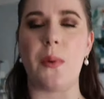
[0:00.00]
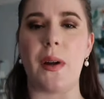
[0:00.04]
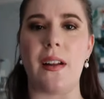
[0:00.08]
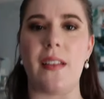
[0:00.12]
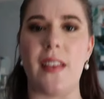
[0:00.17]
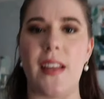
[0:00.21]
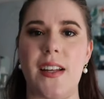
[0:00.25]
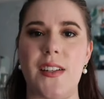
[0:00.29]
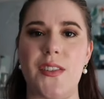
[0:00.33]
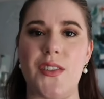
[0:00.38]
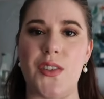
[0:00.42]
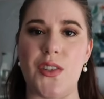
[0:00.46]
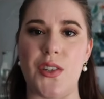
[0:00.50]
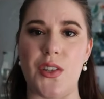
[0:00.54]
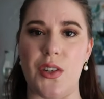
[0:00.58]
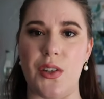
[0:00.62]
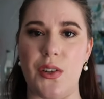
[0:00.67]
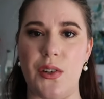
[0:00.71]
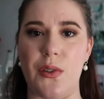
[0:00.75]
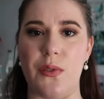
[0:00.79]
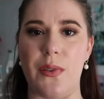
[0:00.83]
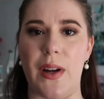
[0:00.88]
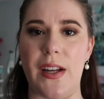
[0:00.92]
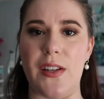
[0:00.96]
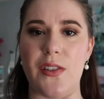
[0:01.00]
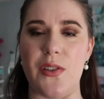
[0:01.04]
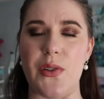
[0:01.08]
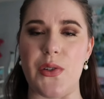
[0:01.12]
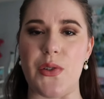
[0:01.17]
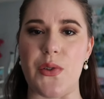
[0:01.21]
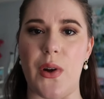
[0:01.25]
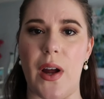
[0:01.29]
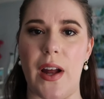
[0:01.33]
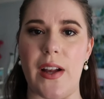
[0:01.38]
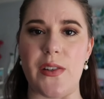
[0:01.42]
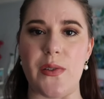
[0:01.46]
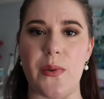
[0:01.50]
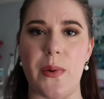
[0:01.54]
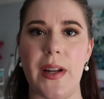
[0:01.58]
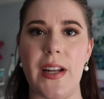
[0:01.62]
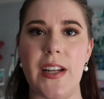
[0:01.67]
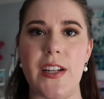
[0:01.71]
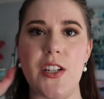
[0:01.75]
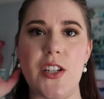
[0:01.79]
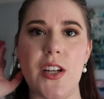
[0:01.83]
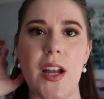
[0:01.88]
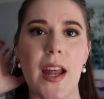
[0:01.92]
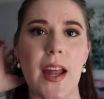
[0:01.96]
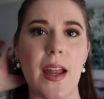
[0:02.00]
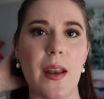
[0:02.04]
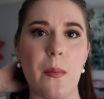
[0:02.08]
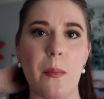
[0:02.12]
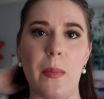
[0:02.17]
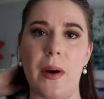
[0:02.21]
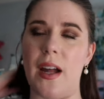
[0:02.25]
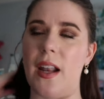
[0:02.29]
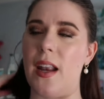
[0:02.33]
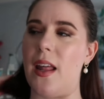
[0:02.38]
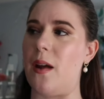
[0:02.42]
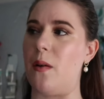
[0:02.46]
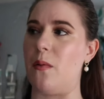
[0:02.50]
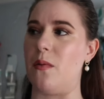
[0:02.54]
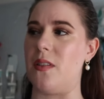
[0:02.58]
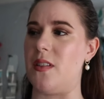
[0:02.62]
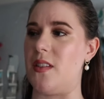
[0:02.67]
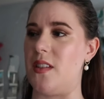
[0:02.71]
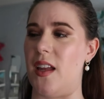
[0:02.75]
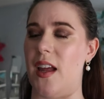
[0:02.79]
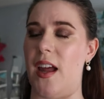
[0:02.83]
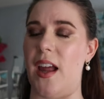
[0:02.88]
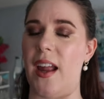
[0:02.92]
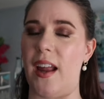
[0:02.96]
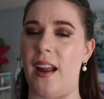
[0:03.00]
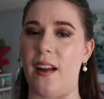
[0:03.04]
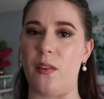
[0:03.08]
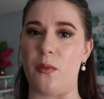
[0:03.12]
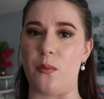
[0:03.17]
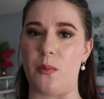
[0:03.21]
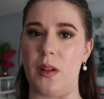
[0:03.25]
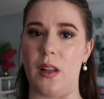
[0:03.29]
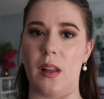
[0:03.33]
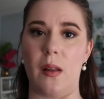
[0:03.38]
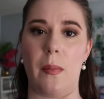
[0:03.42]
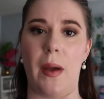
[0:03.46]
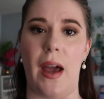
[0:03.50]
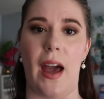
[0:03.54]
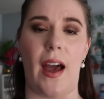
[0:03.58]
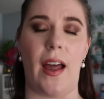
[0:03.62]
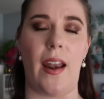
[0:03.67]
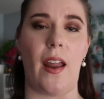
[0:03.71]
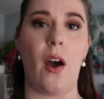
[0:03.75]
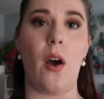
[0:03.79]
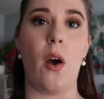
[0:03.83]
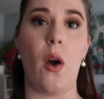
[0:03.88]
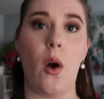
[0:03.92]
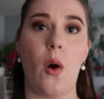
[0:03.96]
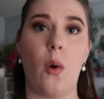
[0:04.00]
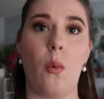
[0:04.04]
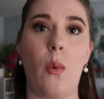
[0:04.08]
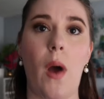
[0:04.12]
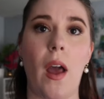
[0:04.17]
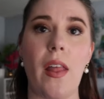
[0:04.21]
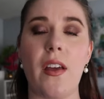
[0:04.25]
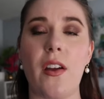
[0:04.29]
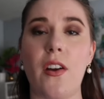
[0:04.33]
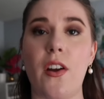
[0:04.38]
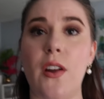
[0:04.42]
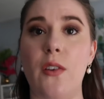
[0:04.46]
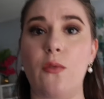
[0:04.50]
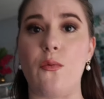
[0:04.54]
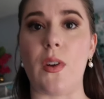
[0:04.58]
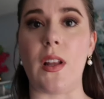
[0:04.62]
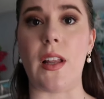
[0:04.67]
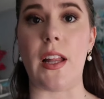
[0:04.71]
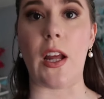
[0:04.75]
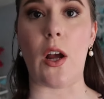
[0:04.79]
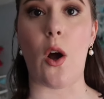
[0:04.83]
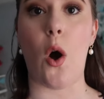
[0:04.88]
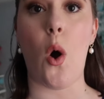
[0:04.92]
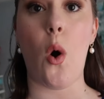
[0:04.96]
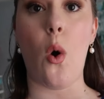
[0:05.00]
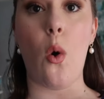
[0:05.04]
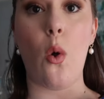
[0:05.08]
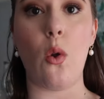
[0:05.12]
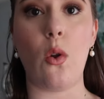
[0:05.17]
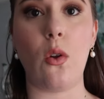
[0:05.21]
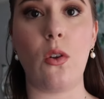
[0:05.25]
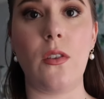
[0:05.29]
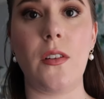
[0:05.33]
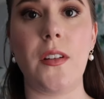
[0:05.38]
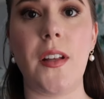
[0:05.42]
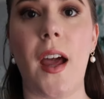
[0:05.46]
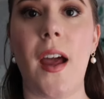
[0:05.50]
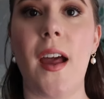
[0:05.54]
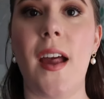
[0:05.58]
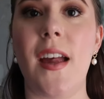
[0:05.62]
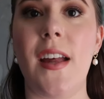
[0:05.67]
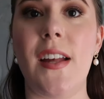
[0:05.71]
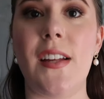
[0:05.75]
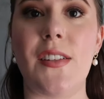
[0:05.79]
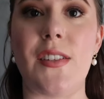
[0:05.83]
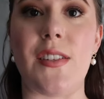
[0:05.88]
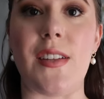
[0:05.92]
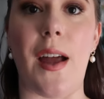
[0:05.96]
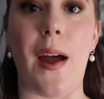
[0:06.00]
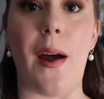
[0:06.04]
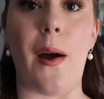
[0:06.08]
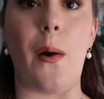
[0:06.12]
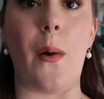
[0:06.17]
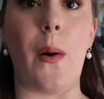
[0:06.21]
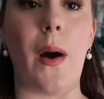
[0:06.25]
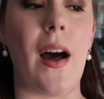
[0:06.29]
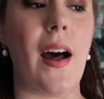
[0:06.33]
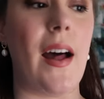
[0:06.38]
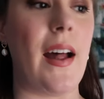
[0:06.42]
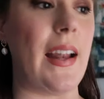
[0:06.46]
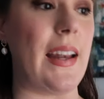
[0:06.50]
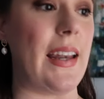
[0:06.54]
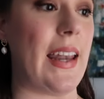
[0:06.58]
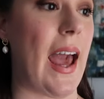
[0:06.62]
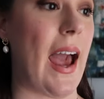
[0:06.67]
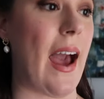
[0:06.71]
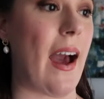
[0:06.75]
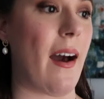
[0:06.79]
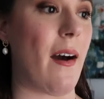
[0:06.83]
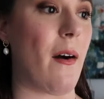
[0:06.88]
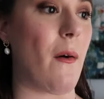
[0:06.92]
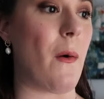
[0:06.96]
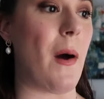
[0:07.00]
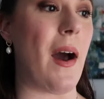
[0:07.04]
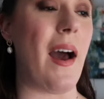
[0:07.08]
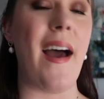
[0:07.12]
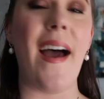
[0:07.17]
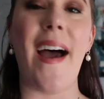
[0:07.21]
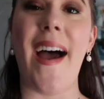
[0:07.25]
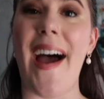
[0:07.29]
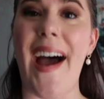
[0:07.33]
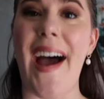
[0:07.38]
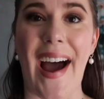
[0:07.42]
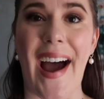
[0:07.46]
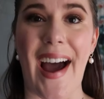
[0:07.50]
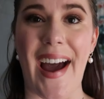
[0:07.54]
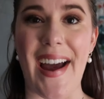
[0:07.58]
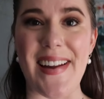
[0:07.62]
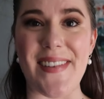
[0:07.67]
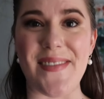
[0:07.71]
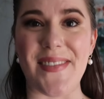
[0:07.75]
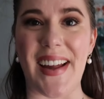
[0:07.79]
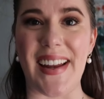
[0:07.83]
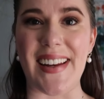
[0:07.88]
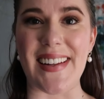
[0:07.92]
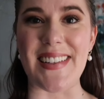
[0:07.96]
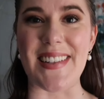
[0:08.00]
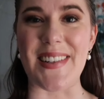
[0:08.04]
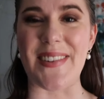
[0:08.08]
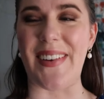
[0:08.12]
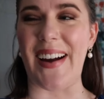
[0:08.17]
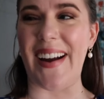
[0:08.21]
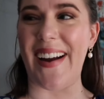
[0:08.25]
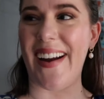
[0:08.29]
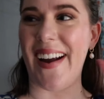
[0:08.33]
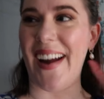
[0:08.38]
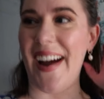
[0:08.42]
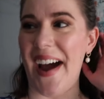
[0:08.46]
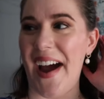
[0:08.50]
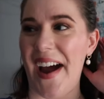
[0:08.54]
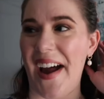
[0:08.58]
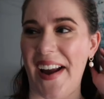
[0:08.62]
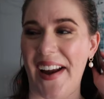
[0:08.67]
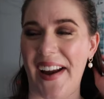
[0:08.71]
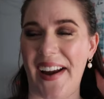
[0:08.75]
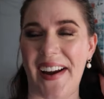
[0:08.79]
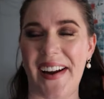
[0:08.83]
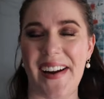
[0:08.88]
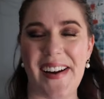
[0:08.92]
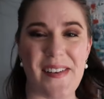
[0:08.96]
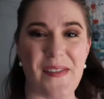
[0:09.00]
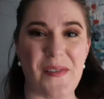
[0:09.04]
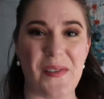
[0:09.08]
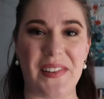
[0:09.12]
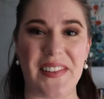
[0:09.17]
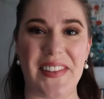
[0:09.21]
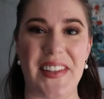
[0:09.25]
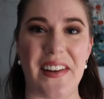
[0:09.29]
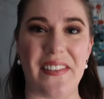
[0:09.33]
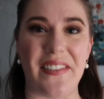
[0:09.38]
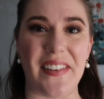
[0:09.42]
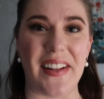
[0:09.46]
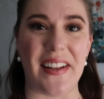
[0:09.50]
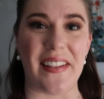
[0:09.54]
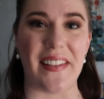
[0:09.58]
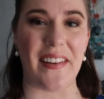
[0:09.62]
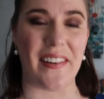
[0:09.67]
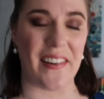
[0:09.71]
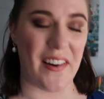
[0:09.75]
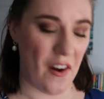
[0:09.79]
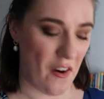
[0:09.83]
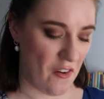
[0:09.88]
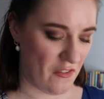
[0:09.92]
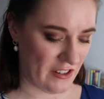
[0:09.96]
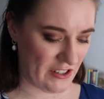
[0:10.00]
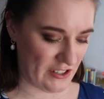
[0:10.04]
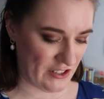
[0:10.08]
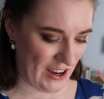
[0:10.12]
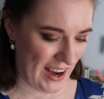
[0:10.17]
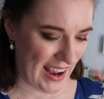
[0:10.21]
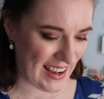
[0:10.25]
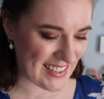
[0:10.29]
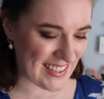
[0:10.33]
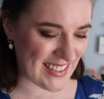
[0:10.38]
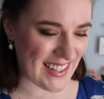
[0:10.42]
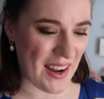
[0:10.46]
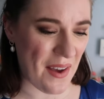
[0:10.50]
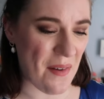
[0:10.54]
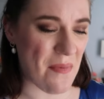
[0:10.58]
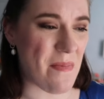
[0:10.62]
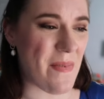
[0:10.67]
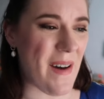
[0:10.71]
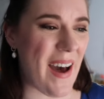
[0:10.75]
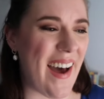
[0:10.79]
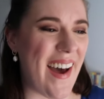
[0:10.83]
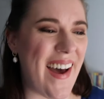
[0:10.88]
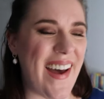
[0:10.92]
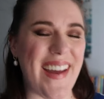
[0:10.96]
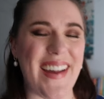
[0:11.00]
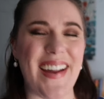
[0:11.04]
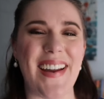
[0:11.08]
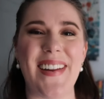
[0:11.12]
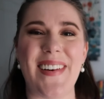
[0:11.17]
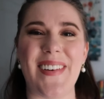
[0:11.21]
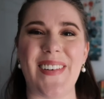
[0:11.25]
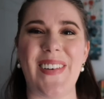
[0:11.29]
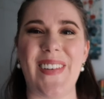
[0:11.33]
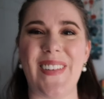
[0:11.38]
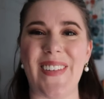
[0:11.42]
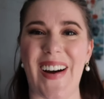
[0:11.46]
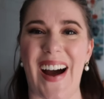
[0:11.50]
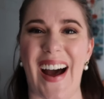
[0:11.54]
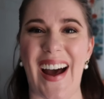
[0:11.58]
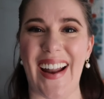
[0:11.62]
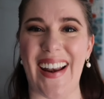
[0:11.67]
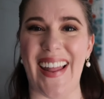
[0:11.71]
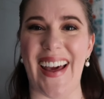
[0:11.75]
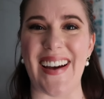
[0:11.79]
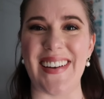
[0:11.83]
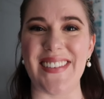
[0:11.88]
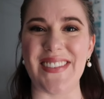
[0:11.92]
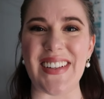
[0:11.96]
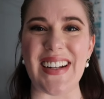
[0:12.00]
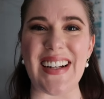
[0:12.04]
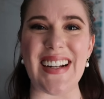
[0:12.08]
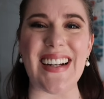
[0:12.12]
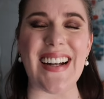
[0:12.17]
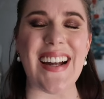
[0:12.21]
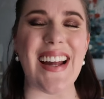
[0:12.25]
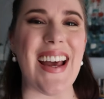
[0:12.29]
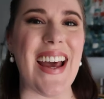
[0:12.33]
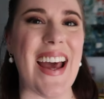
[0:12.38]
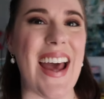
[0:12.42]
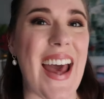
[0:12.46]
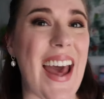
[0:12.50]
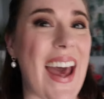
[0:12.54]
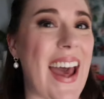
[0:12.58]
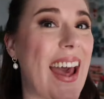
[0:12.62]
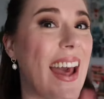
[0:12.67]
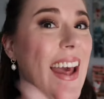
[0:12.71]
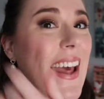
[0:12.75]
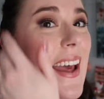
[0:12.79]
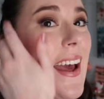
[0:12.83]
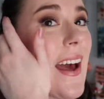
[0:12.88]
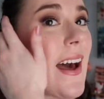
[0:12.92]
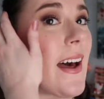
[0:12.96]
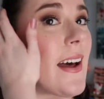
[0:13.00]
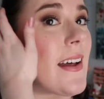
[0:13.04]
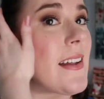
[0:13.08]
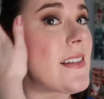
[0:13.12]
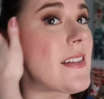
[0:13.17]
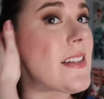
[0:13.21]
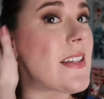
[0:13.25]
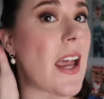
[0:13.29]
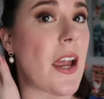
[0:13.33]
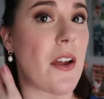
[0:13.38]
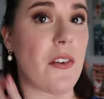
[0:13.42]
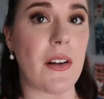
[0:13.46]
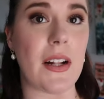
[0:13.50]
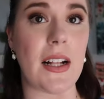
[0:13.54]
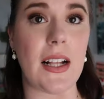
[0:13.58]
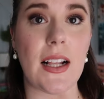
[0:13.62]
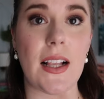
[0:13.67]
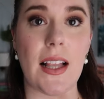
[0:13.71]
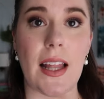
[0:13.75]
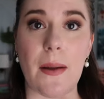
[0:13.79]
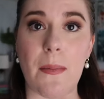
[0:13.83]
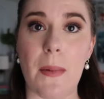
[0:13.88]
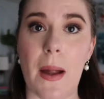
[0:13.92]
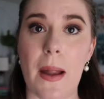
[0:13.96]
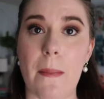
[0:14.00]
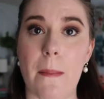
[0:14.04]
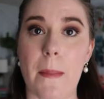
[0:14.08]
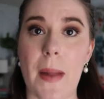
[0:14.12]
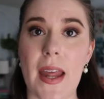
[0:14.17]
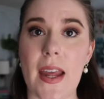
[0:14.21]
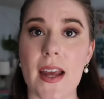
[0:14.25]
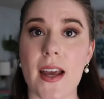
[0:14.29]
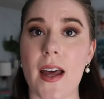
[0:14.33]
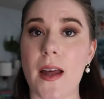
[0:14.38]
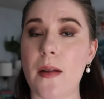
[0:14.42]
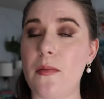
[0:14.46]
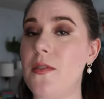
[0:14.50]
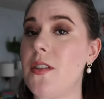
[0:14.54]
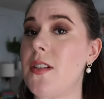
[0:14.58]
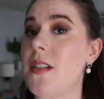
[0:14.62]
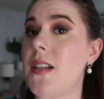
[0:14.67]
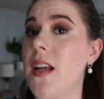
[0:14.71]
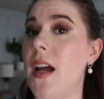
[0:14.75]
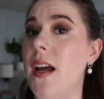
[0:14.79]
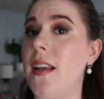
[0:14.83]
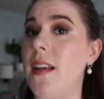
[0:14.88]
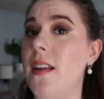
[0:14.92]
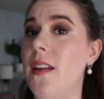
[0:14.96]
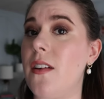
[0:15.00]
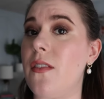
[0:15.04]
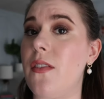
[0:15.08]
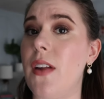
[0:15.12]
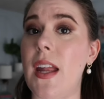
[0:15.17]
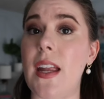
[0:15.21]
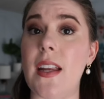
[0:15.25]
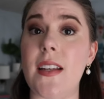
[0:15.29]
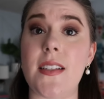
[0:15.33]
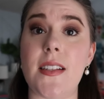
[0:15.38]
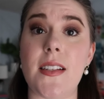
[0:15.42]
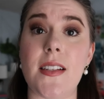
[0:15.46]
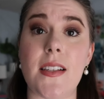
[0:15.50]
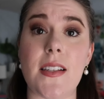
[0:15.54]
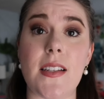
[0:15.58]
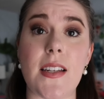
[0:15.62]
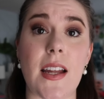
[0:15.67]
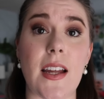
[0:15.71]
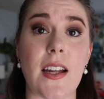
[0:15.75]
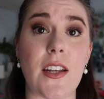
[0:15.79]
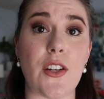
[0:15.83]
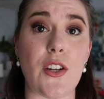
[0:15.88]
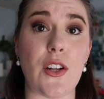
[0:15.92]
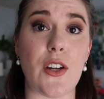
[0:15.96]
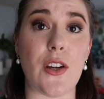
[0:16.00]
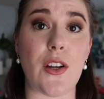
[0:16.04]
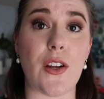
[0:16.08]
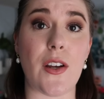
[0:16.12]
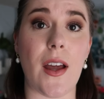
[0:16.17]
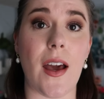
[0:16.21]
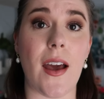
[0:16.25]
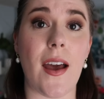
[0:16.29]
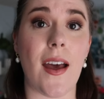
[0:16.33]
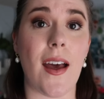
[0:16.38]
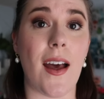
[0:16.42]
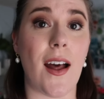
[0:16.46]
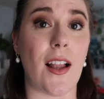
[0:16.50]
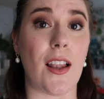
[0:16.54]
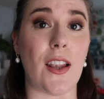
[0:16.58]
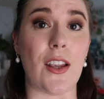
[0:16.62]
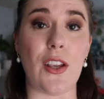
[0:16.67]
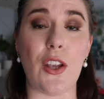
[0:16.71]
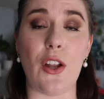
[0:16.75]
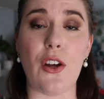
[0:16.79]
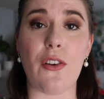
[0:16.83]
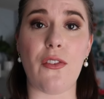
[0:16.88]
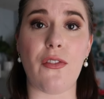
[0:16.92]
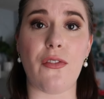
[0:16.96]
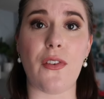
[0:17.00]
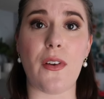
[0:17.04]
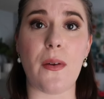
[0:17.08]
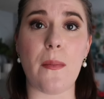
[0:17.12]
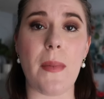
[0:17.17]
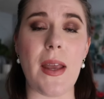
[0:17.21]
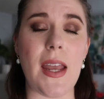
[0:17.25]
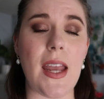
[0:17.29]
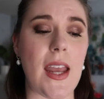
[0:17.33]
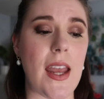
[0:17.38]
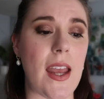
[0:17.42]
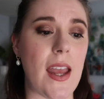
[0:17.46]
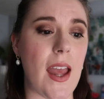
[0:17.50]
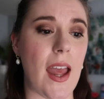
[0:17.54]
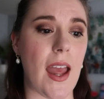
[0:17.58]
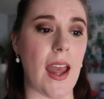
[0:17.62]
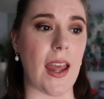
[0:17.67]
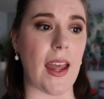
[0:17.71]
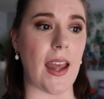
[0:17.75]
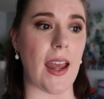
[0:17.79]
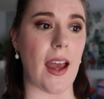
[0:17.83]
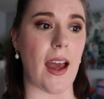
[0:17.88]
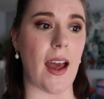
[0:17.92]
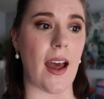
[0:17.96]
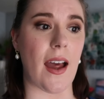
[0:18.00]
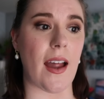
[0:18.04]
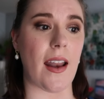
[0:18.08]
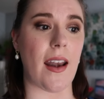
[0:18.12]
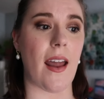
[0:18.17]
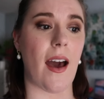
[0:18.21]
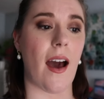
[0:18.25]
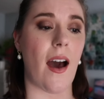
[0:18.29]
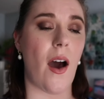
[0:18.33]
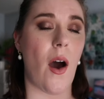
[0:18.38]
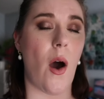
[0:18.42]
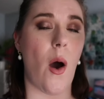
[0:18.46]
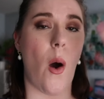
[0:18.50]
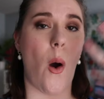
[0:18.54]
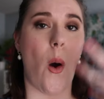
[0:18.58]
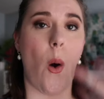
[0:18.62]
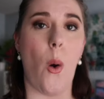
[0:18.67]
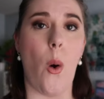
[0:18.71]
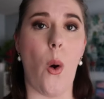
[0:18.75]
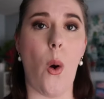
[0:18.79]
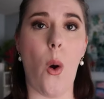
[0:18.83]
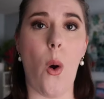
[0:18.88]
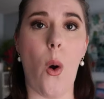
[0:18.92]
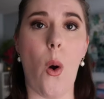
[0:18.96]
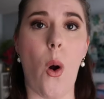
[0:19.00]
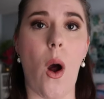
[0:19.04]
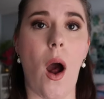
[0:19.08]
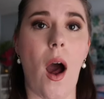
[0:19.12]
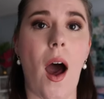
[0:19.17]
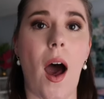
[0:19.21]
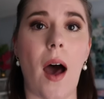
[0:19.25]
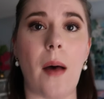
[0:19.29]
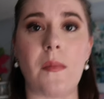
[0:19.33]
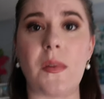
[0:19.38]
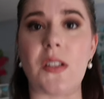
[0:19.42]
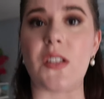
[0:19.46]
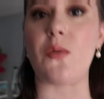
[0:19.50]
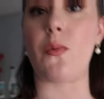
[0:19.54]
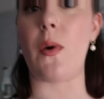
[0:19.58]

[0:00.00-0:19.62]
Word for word: to wear this to Rachel's graduation, but it was like really bad weather and really cold. So now I am getting to where I will definitely look overdressed, but whatever. And I really like my makeup, just kind of a standard look for me, and whew, I'm